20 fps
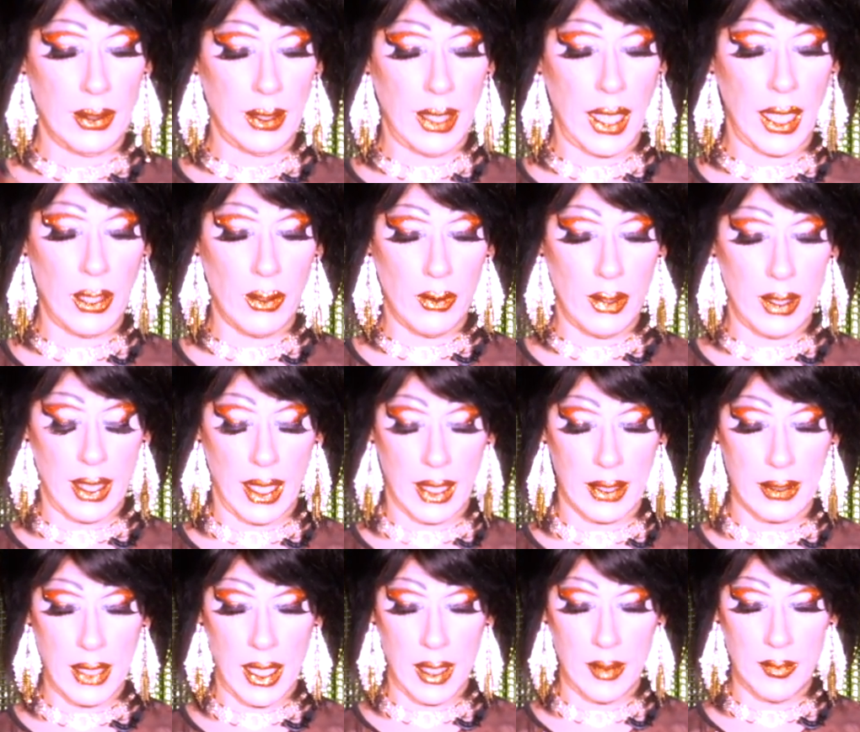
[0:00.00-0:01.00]
Later in
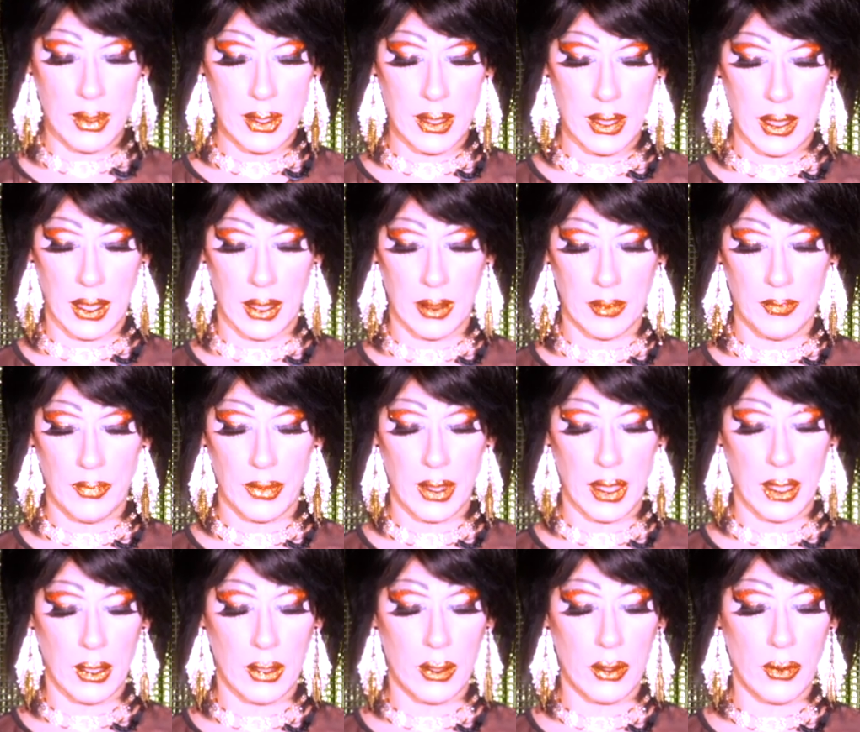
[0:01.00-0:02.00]
that same scene,
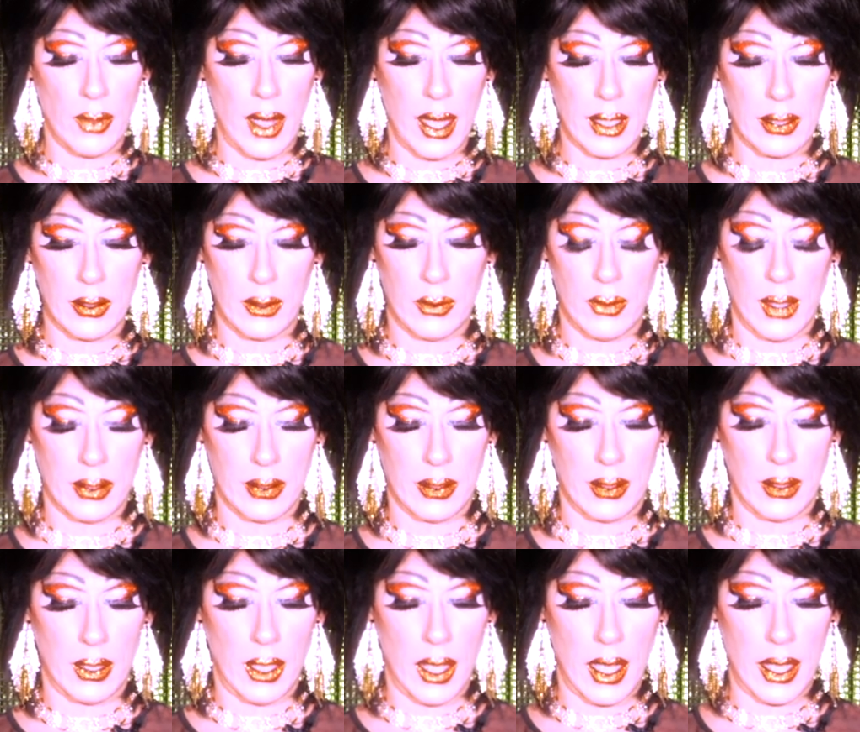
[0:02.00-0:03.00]
in a direct address
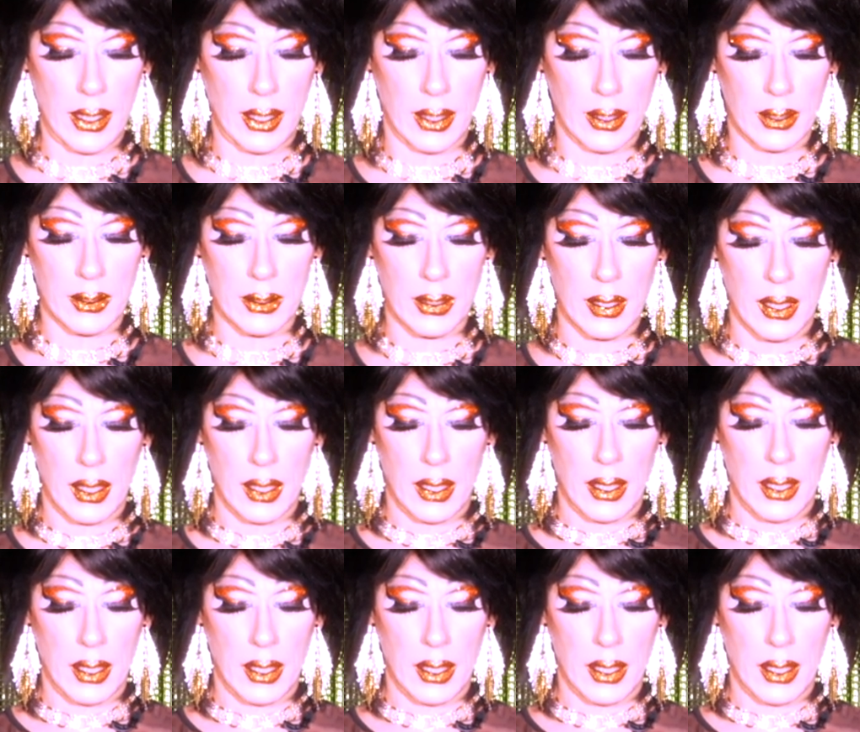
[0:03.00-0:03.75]
to the audience,